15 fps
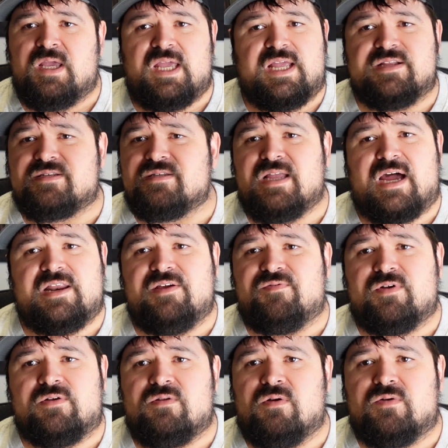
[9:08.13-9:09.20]
it's not
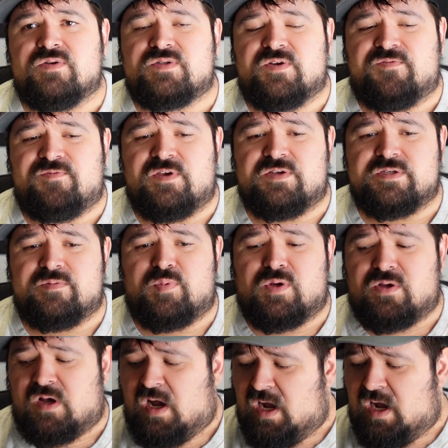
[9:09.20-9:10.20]
even close to feasible.